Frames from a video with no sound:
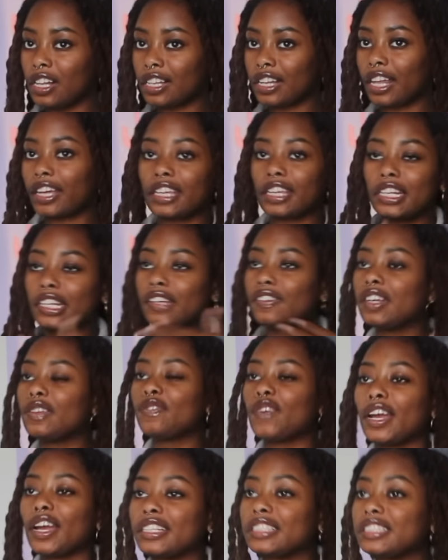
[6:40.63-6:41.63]
Like, and even
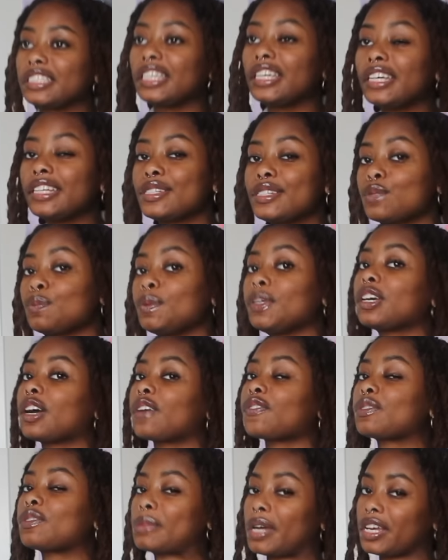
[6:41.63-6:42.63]
if I did speak
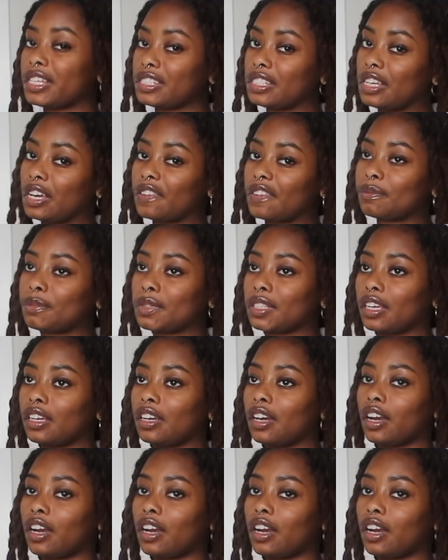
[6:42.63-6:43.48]
up for myself and be like,